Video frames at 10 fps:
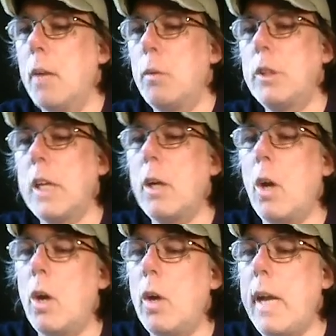which I
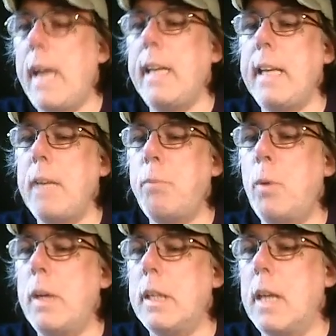call
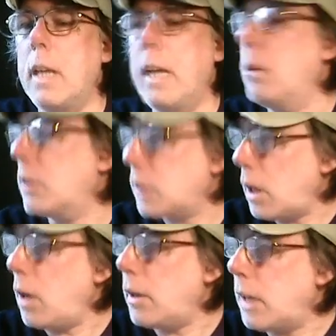
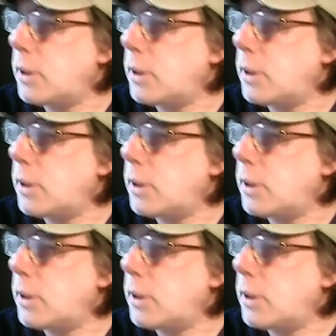88.9.